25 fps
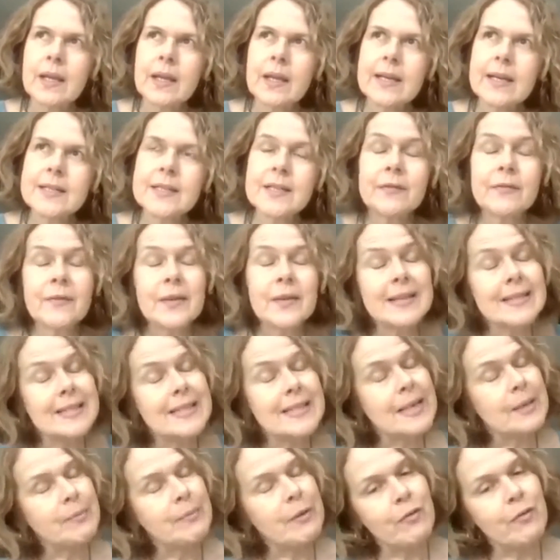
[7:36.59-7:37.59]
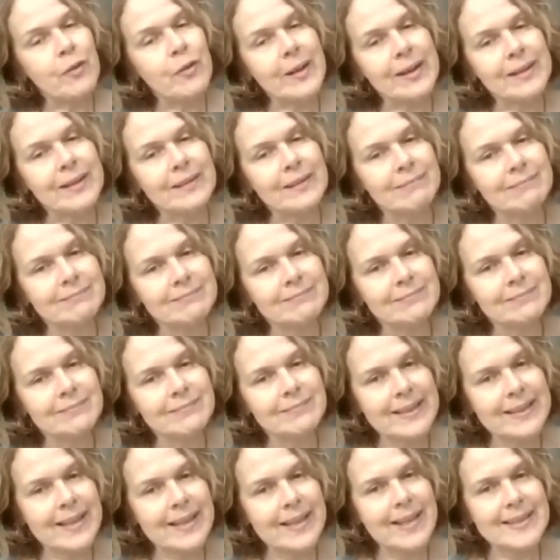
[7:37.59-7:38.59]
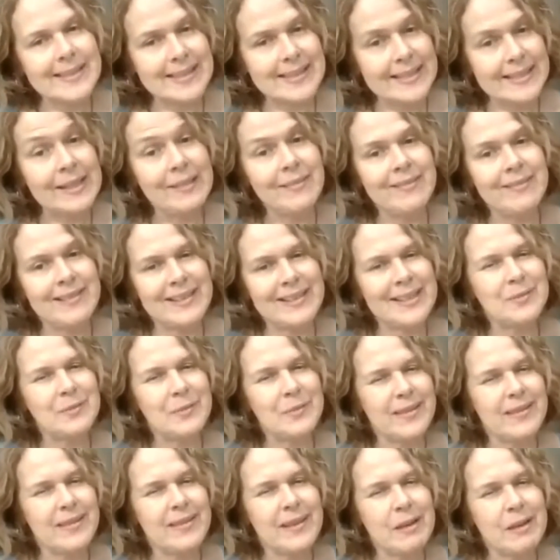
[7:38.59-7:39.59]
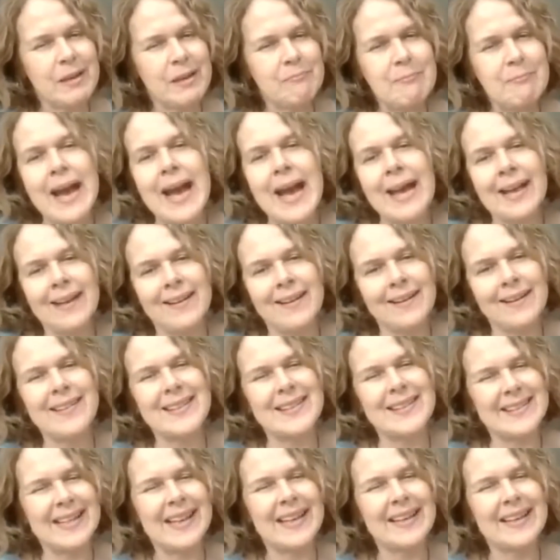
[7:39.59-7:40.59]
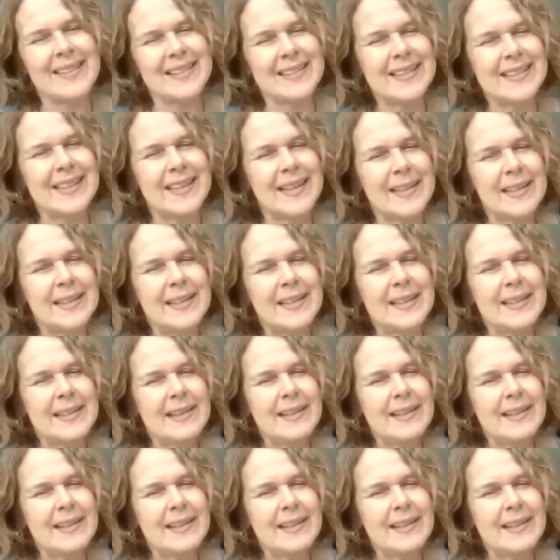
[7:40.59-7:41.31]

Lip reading: it's the first time I've written a series with a man at the centre.